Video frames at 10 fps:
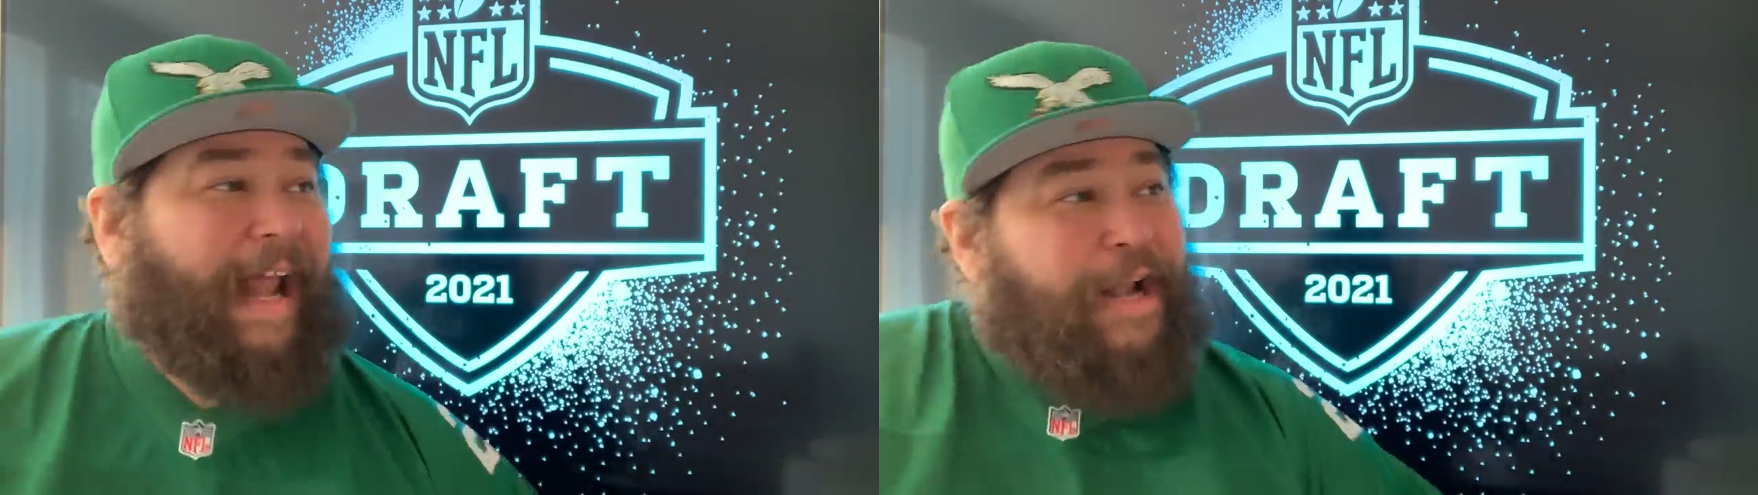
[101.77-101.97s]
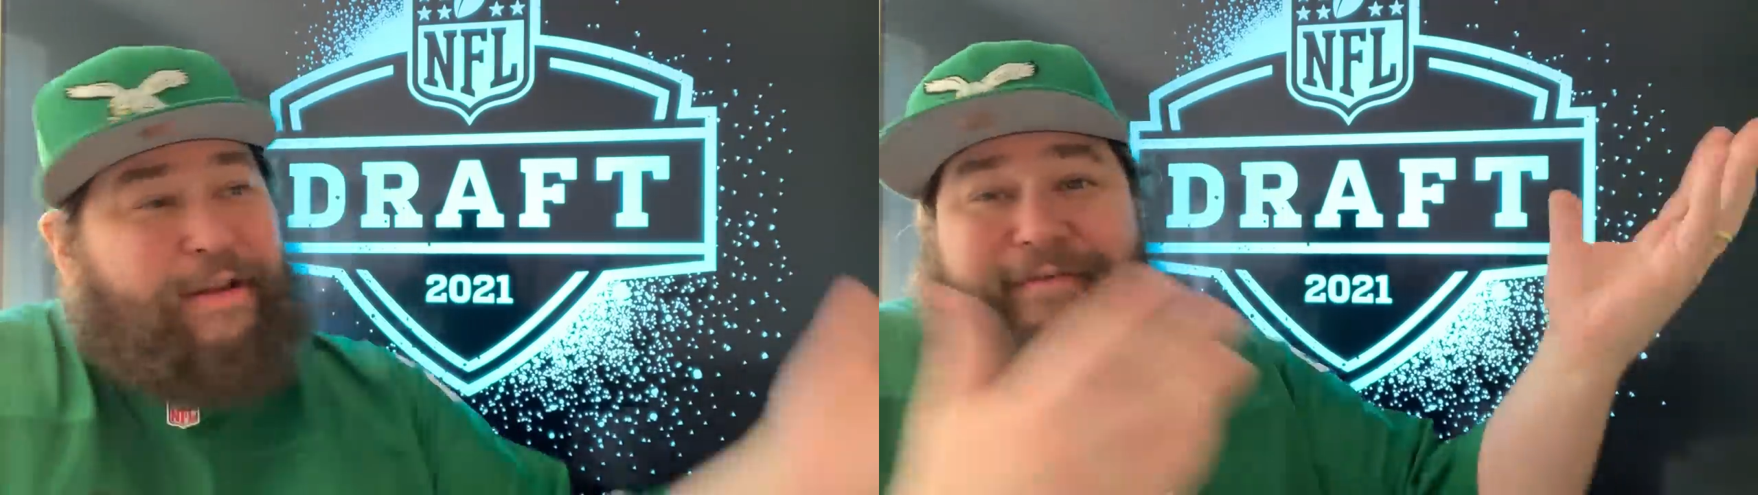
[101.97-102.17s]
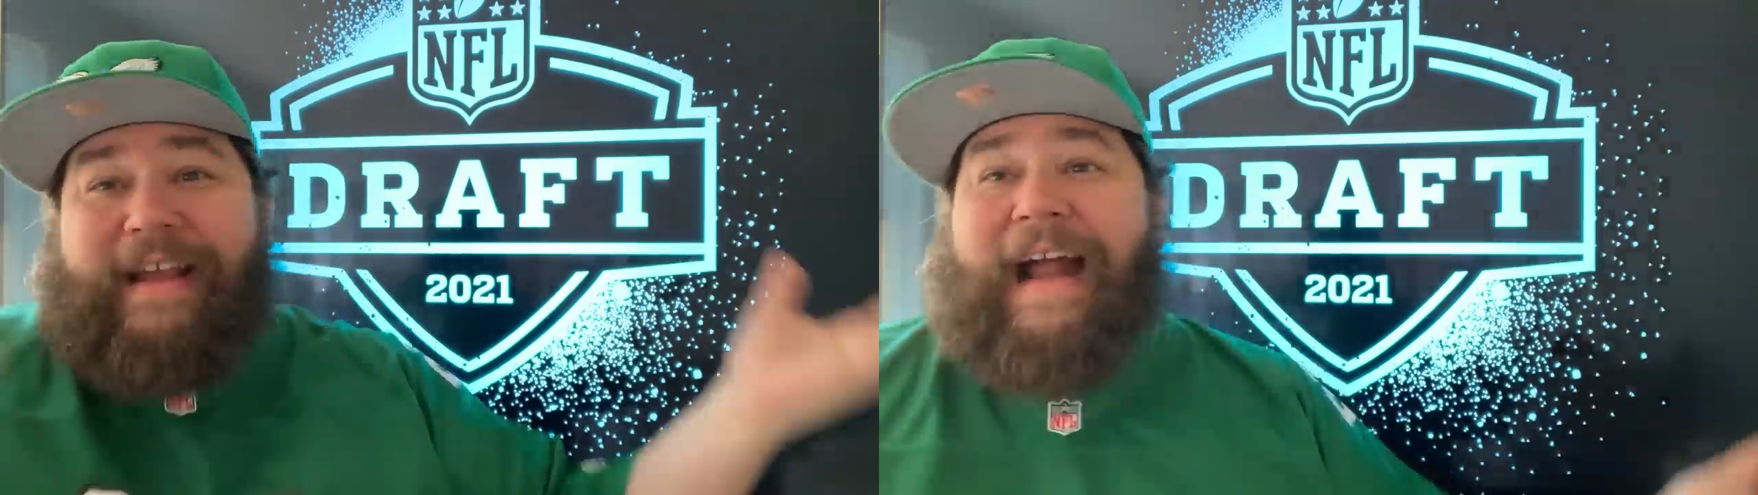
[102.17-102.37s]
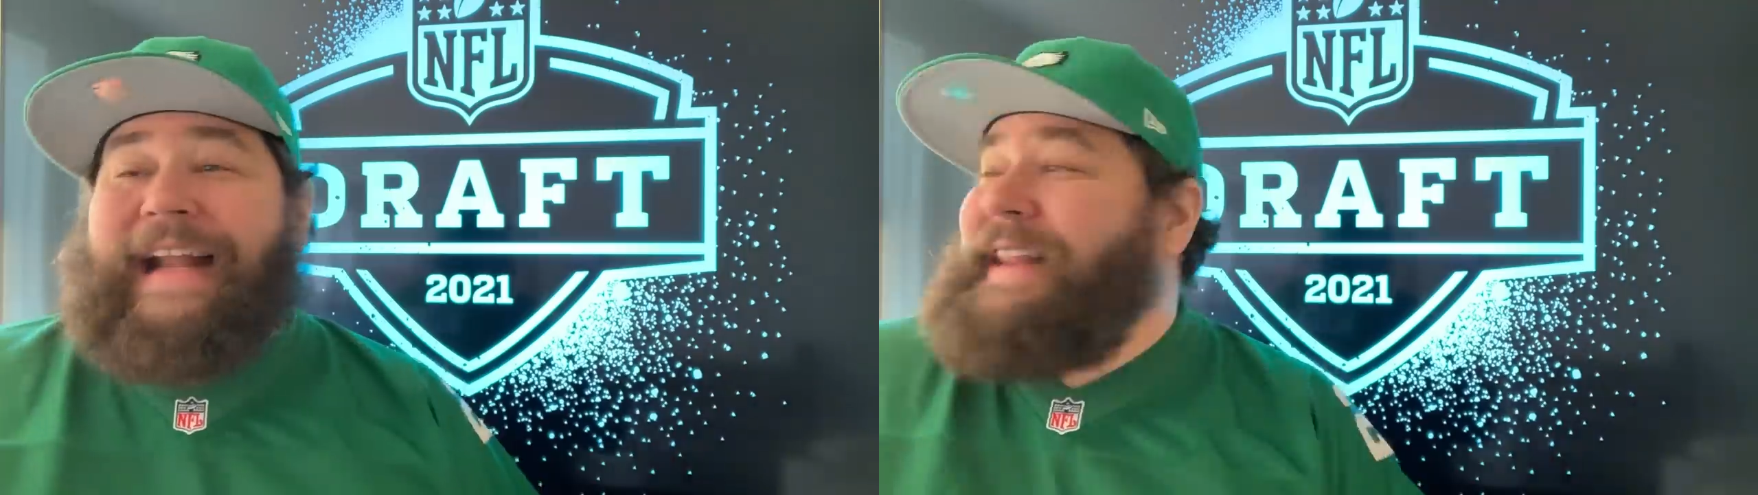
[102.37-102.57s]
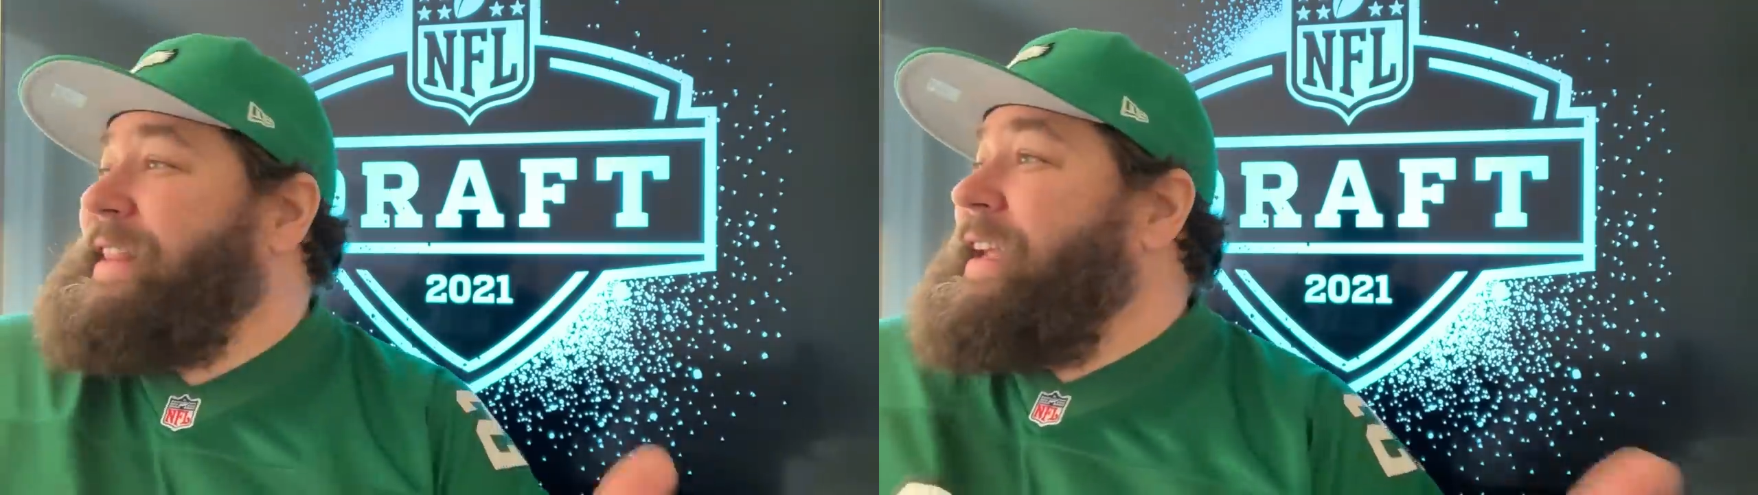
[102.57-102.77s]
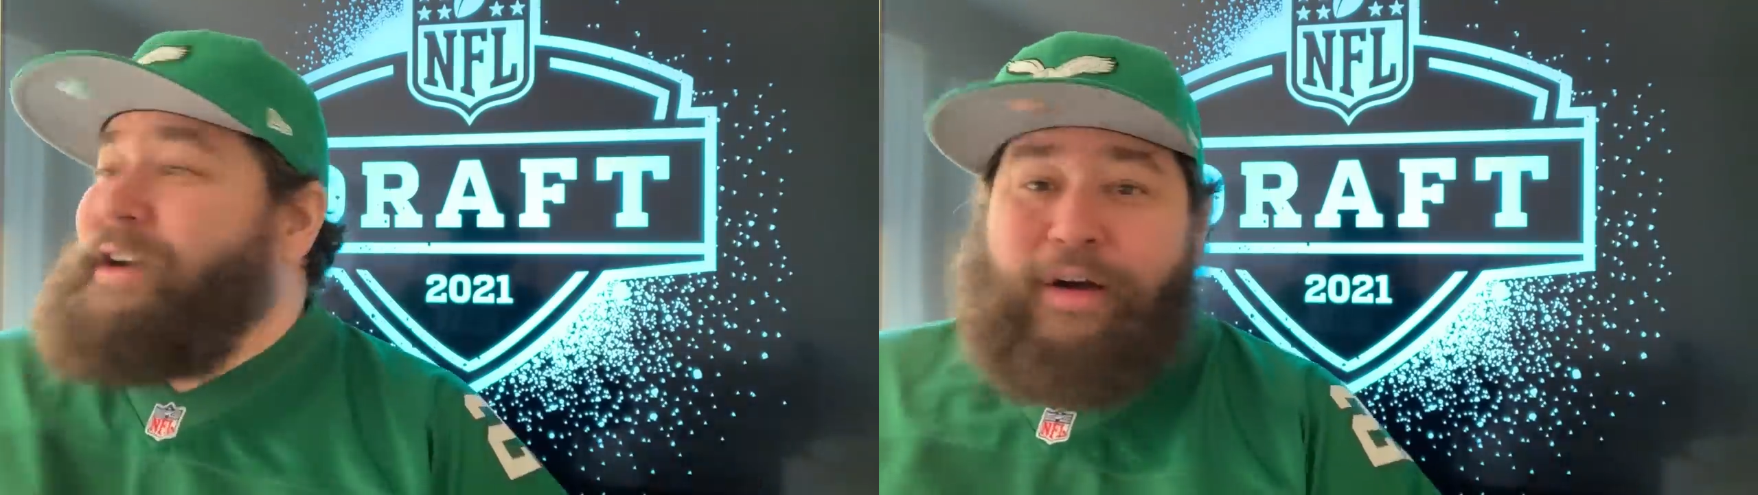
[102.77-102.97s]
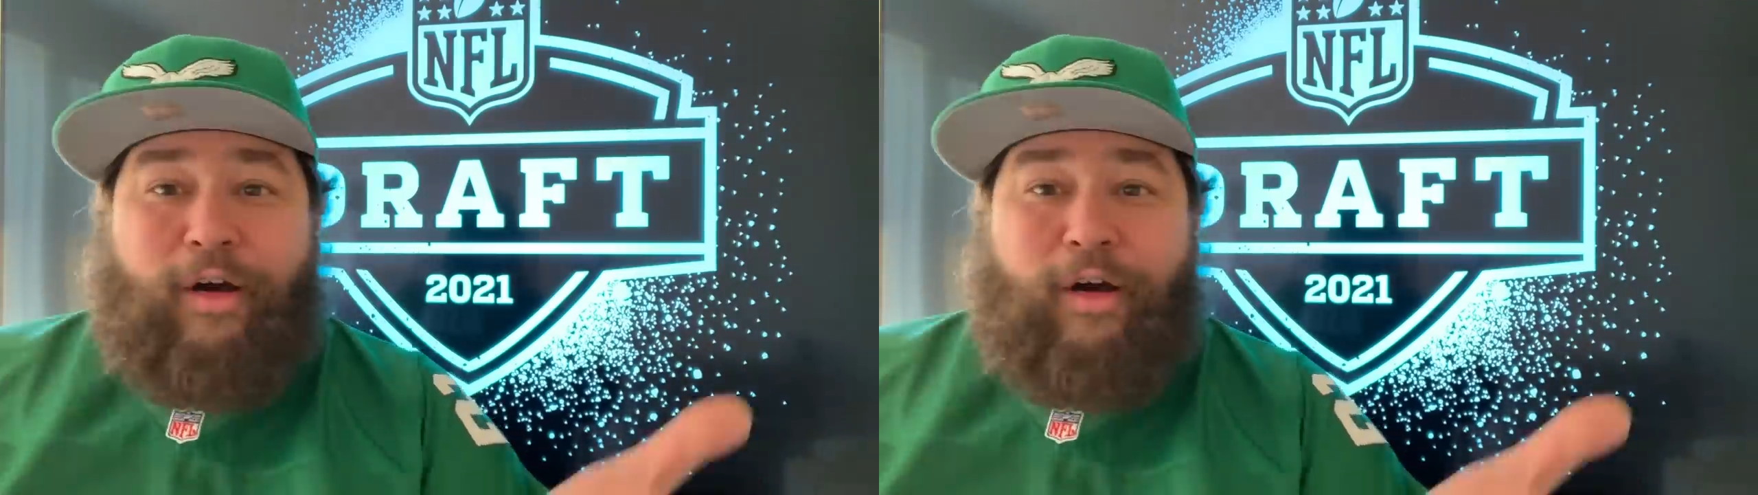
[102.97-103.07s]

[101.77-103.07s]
I don't even got anything